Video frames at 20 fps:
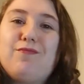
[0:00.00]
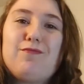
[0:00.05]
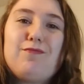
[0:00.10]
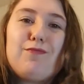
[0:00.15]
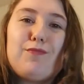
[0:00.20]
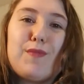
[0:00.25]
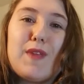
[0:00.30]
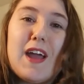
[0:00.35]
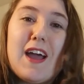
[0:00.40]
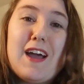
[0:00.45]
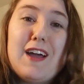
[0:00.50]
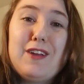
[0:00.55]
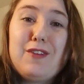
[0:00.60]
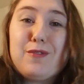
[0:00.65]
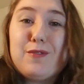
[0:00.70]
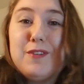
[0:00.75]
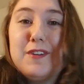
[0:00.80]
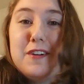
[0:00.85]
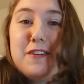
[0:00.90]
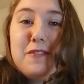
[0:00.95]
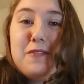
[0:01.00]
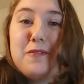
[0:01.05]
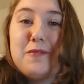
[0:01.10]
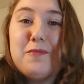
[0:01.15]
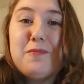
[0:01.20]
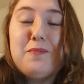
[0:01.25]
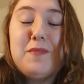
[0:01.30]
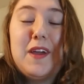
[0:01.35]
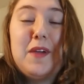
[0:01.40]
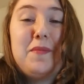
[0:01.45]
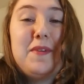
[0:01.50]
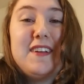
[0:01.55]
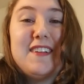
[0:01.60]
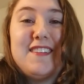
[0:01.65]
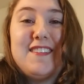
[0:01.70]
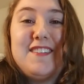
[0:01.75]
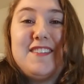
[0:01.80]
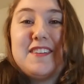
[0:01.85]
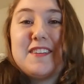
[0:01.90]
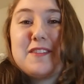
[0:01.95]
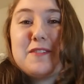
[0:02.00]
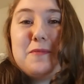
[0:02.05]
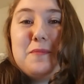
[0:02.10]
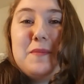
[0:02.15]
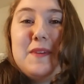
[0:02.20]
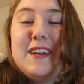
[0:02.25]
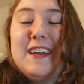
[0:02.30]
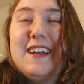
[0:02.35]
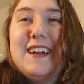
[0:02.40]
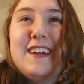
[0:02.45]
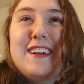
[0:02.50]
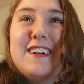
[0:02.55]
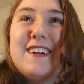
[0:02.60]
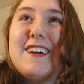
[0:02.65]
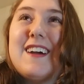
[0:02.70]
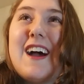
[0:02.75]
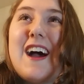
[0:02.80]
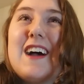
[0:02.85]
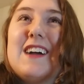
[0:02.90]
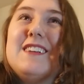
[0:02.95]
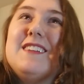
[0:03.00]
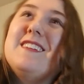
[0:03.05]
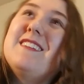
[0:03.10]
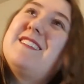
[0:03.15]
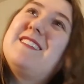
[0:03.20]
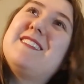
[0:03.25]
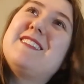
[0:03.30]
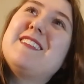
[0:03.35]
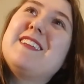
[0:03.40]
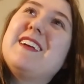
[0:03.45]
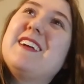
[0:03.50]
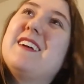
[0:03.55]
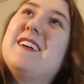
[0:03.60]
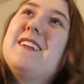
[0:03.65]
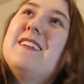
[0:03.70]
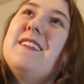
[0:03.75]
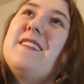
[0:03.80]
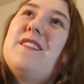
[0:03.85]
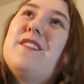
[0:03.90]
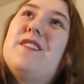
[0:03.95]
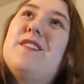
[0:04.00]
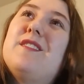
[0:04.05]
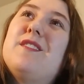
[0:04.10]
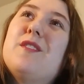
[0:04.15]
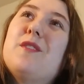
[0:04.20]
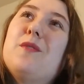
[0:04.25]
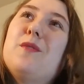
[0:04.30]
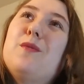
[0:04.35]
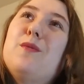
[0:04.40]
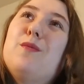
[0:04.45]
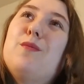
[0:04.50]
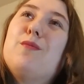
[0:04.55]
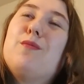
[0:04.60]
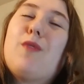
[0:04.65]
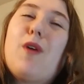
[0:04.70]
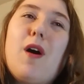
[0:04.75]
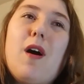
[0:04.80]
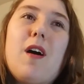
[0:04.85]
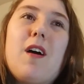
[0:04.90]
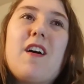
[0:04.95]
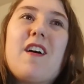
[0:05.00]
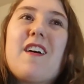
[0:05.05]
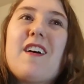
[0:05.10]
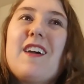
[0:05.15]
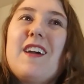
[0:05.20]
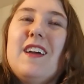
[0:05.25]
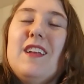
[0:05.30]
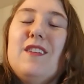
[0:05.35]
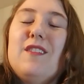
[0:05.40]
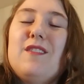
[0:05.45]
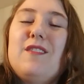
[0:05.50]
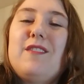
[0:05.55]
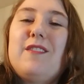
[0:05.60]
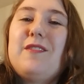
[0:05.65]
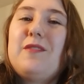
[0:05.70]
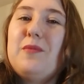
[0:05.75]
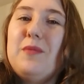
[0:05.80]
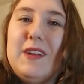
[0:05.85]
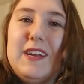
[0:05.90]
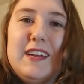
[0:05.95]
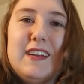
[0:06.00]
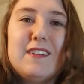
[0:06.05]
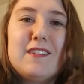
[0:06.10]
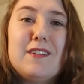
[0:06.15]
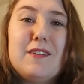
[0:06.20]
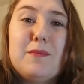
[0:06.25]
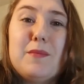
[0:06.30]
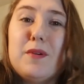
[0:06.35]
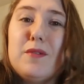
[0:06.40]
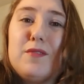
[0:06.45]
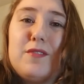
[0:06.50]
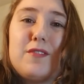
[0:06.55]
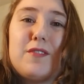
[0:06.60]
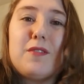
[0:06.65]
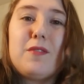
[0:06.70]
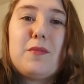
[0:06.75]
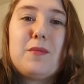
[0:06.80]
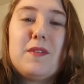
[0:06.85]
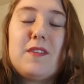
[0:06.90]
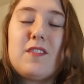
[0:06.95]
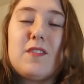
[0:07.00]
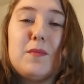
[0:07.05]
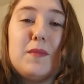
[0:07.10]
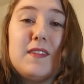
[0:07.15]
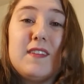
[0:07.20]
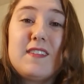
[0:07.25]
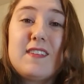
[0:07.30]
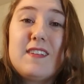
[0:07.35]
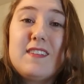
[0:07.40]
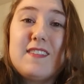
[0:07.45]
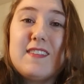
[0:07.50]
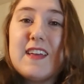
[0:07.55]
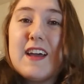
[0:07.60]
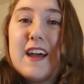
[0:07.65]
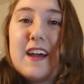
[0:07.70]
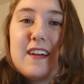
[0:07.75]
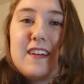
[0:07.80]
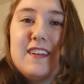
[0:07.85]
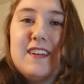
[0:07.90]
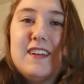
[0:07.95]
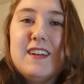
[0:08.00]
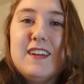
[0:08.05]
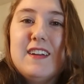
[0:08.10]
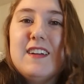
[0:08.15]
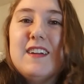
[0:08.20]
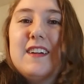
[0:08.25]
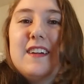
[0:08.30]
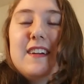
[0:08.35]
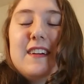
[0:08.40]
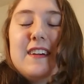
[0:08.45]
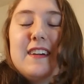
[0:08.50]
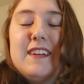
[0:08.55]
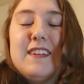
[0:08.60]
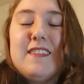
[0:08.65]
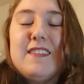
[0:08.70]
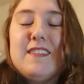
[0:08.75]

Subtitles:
I don't know. Maybe it's just me. I just think it's so raw and sweet and emotional when someone says that. It's